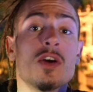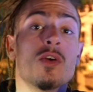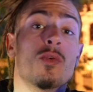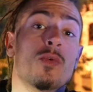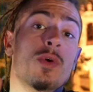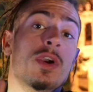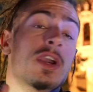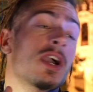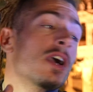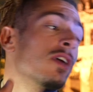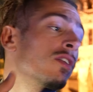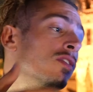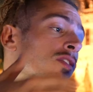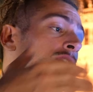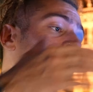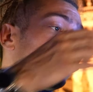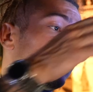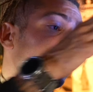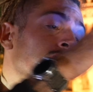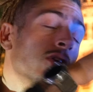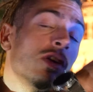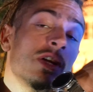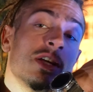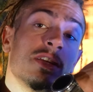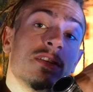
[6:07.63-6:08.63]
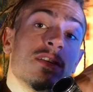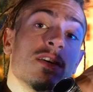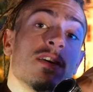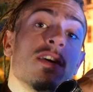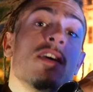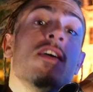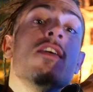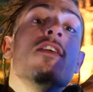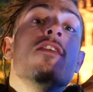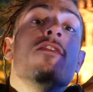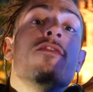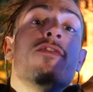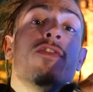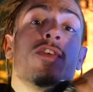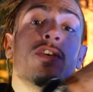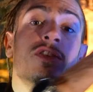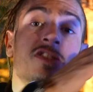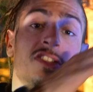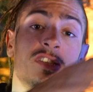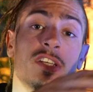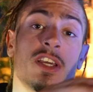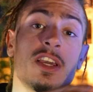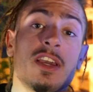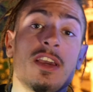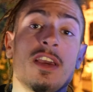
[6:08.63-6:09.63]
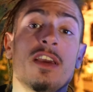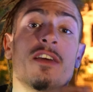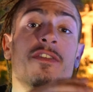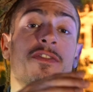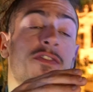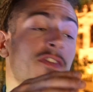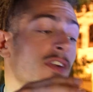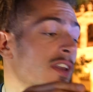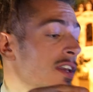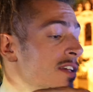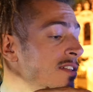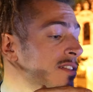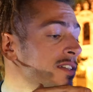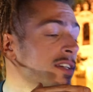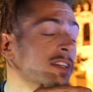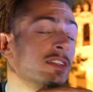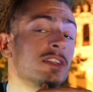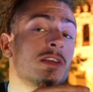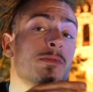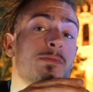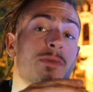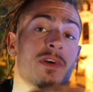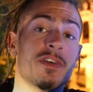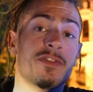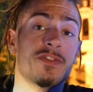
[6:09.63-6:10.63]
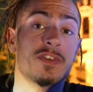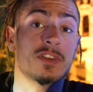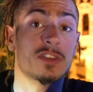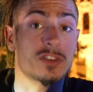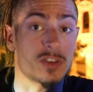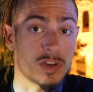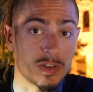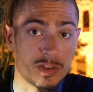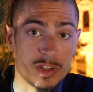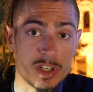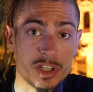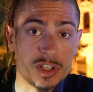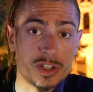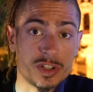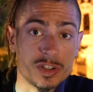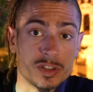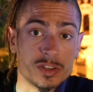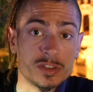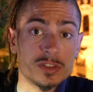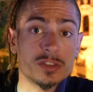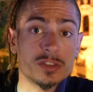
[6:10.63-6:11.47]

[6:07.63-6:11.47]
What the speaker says: we can control it for see if it's in the perfect condition.